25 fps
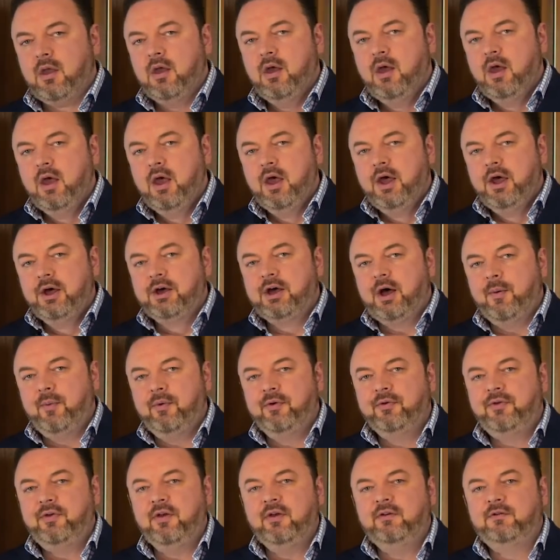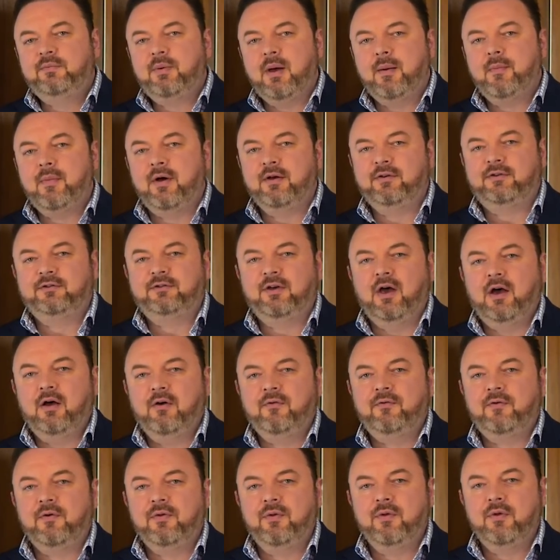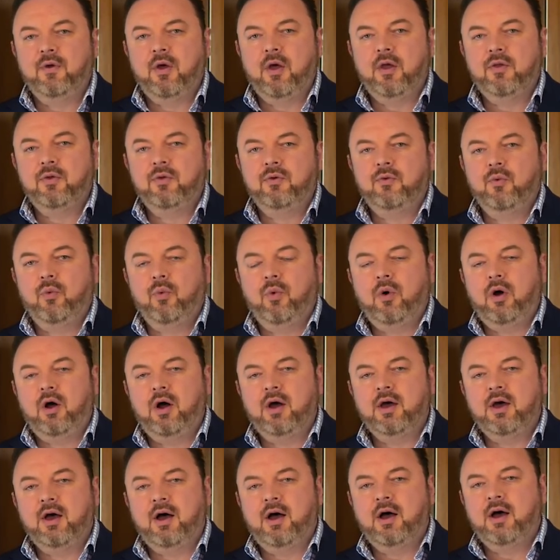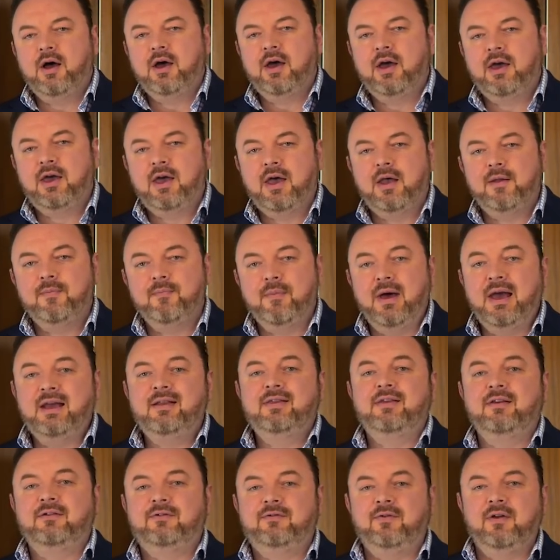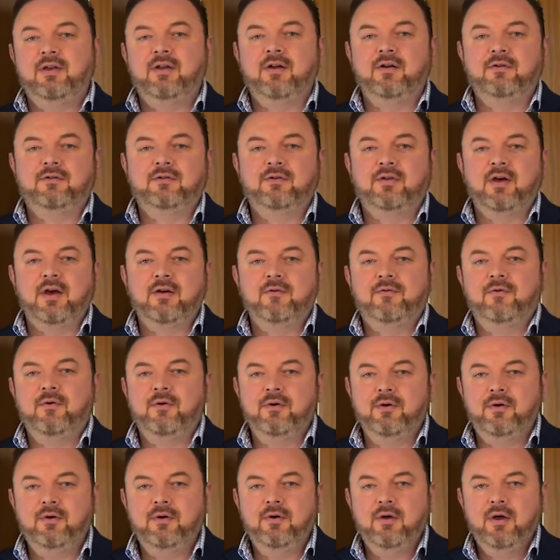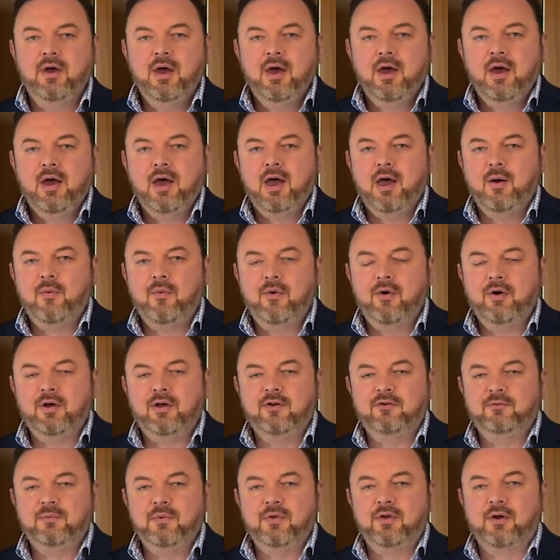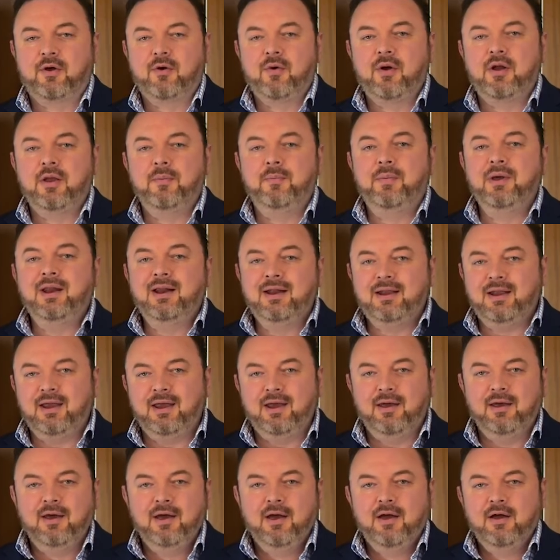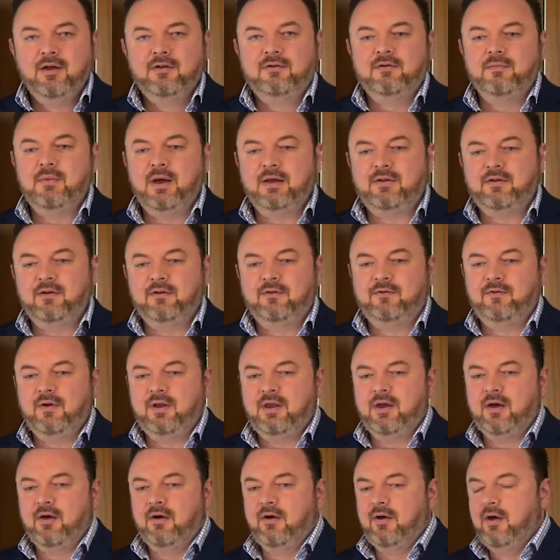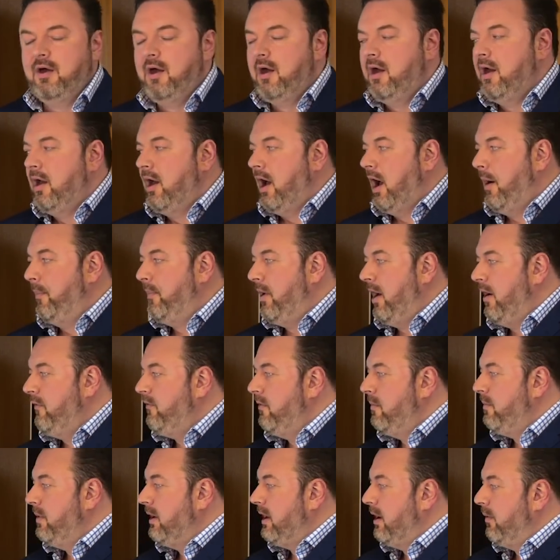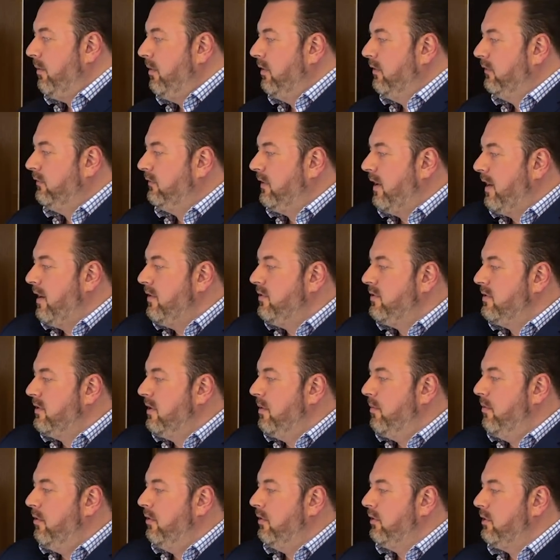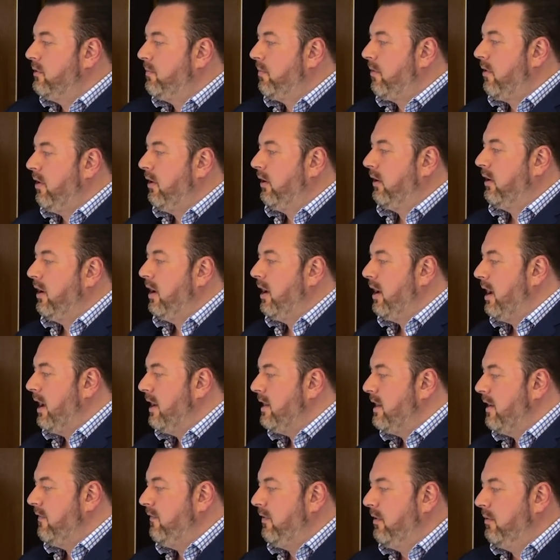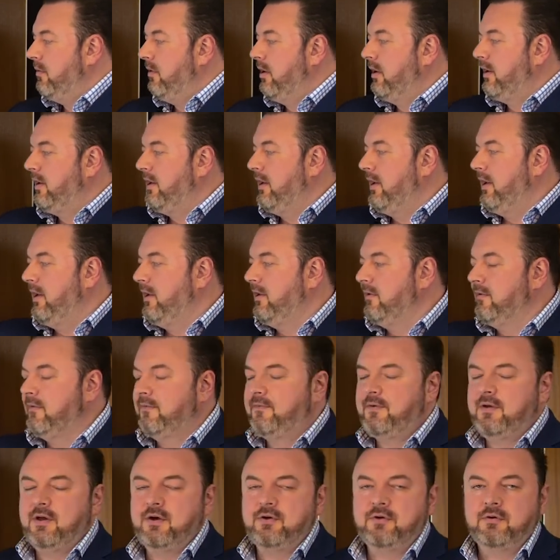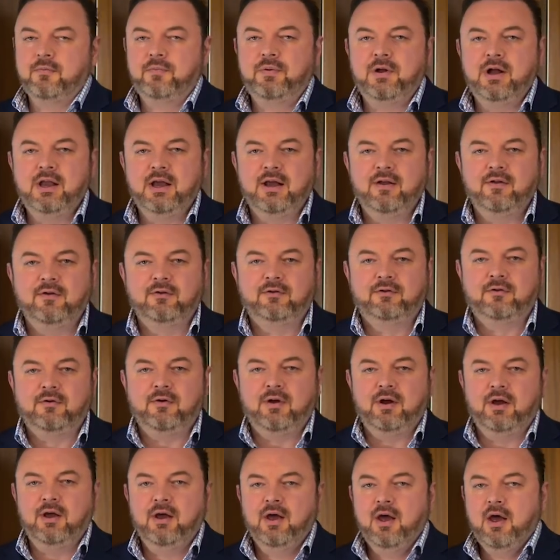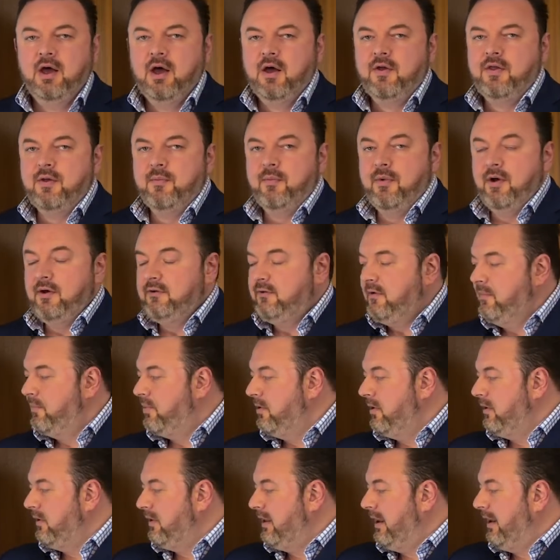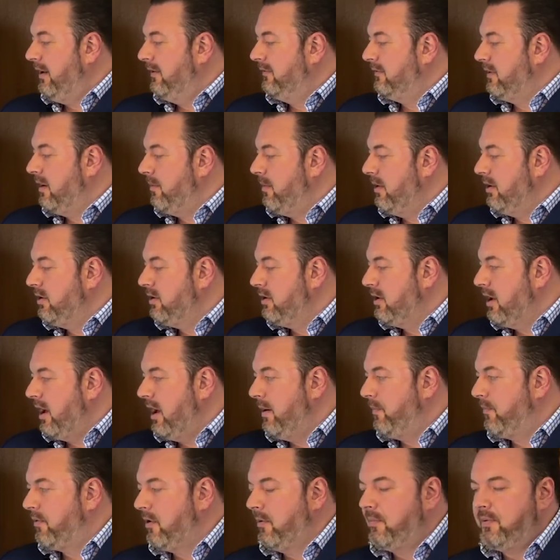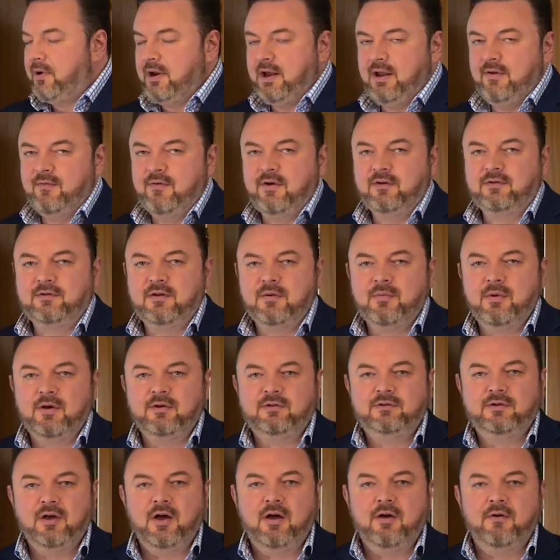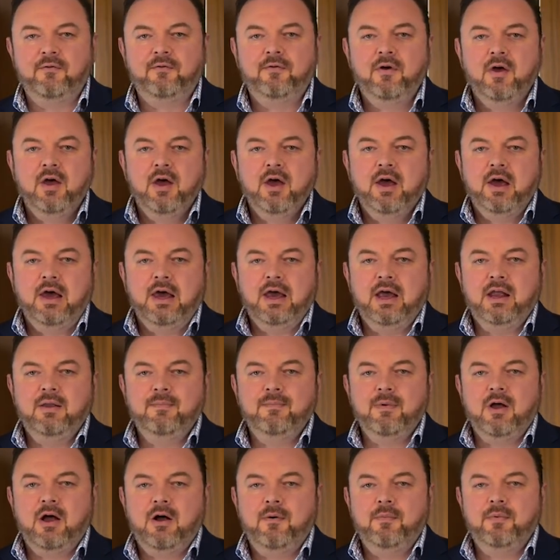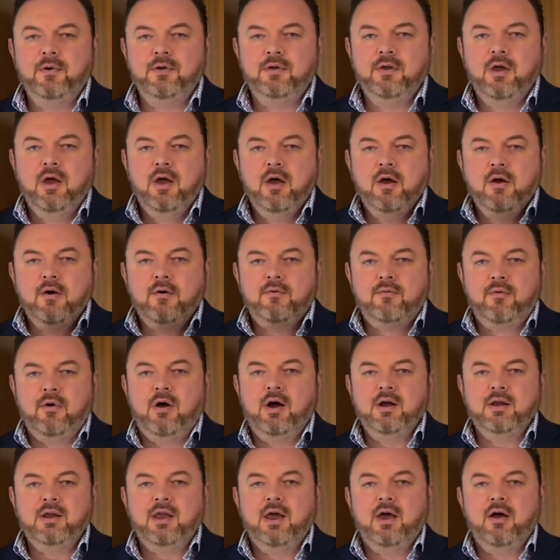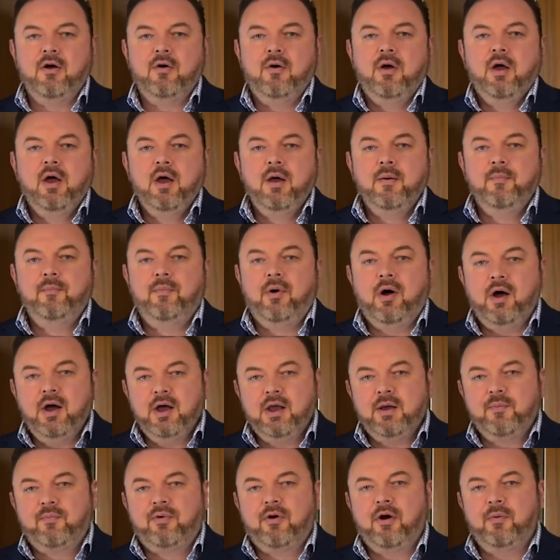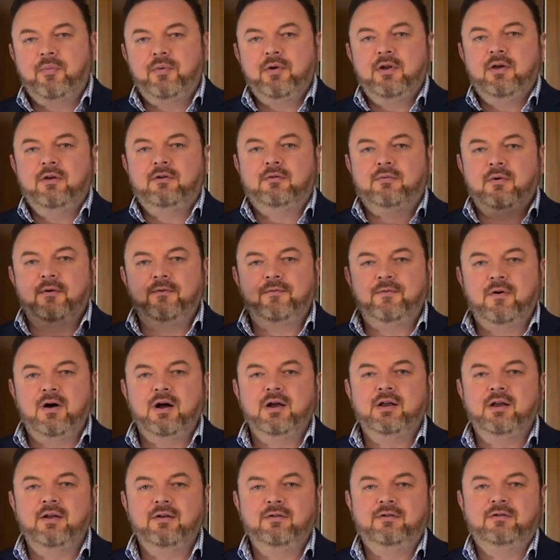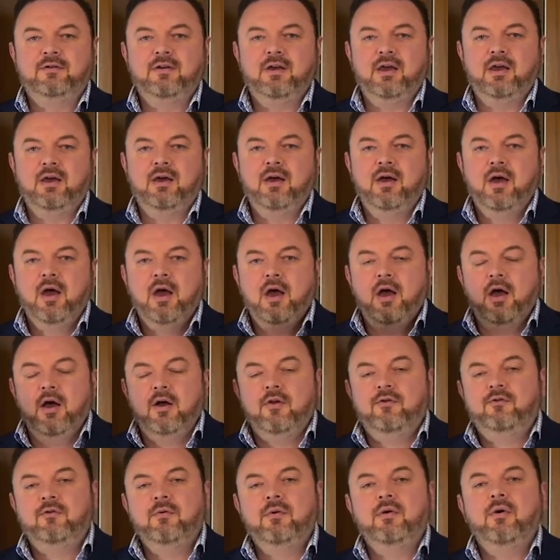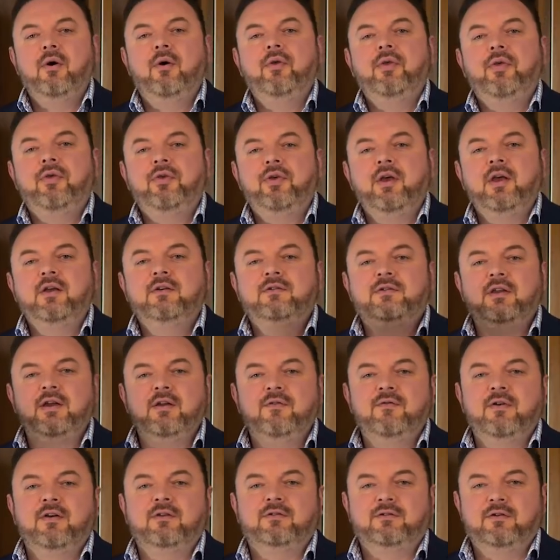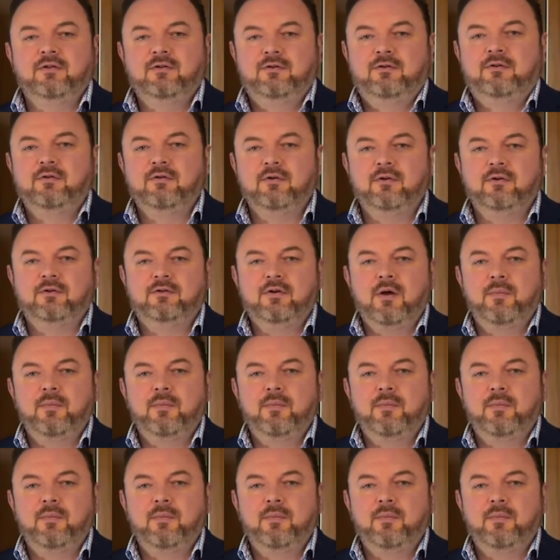A couple of things about myself and why I can make this video today for you, and what gives me the credibility to make this video. Apart from being a real estate agent, a mortgage broker, and having worked in the financial planning industry, the most important thing is that I'm actually a property investor myself in Melbourne right now, buying properties, refinancing, doing all the things that investors do.